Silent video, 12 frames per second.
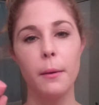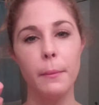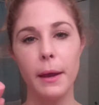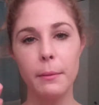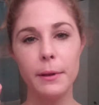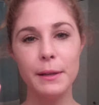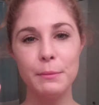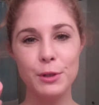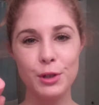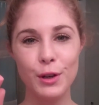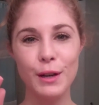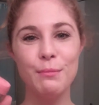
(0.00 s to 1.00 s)
Maybelline
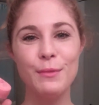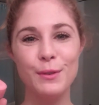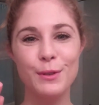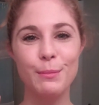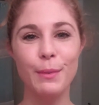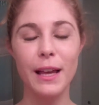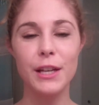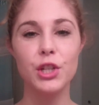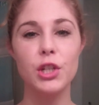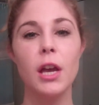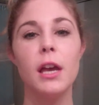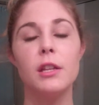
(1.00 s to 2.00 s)
Dream Mousse
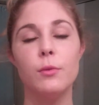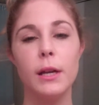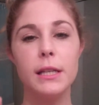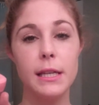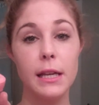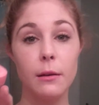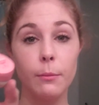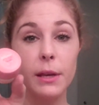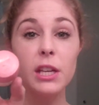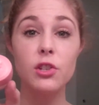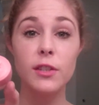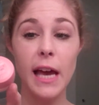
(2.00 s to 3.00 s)
Blush 20 in
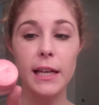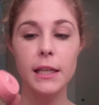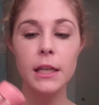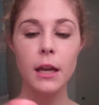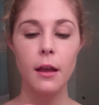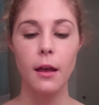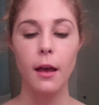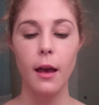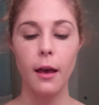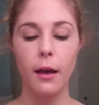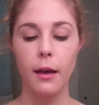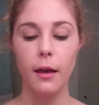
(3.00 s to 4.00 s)
Peach Satin.
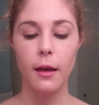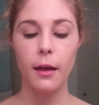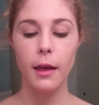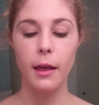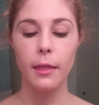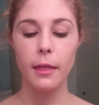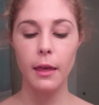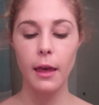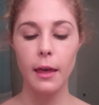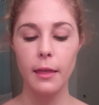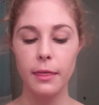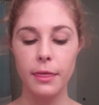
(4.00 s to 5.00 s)

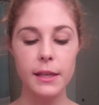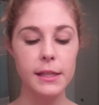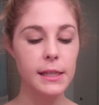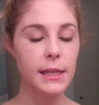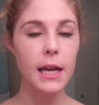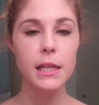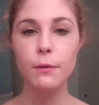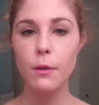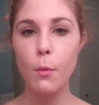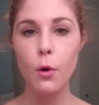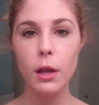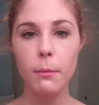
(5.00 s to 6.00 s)
This is nice for the
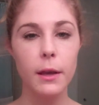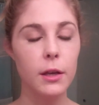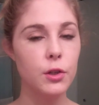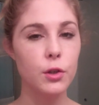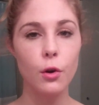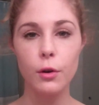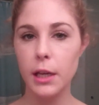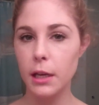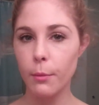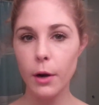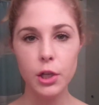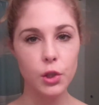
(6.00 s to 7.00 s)
morning because you don't need
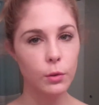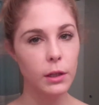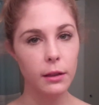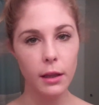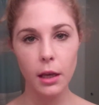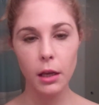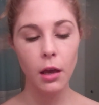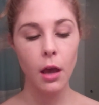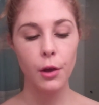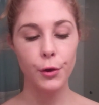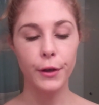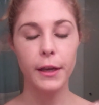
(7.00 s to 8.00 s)
a brush or anything. You
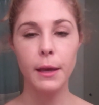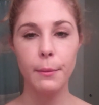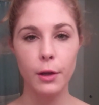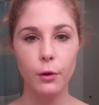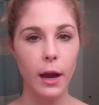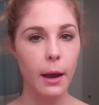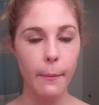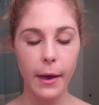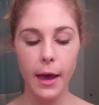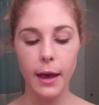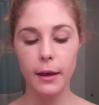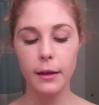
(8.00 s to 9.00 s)
can keep it in your
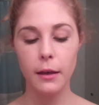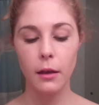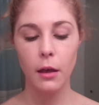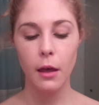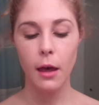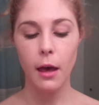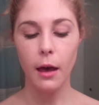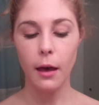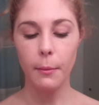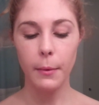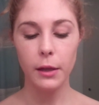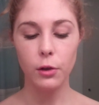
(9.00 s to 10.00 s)
handbag,
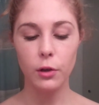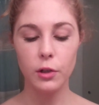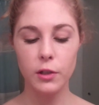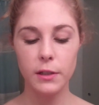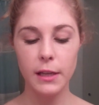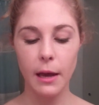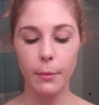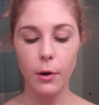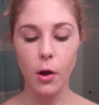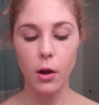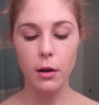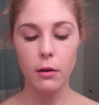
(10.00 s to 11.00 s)
and you can just tap it
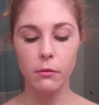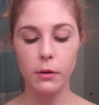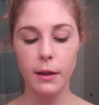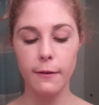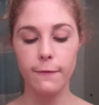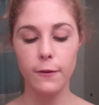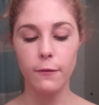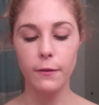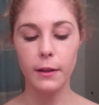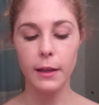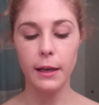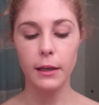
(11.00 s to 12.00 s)
on if you
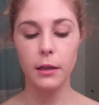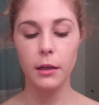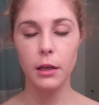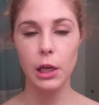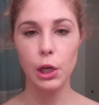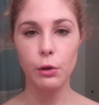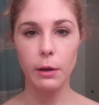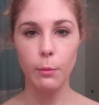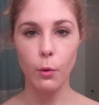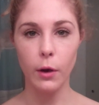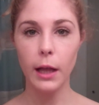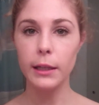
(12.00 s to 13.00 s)
feel like you need
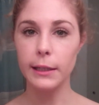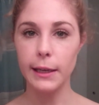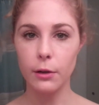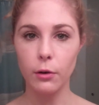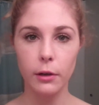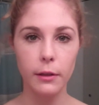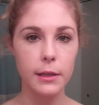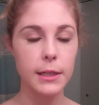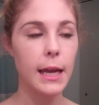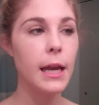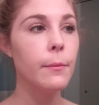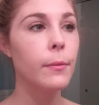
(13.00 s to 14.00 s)
more color later on in the
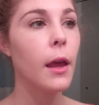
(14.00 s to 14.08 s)
day.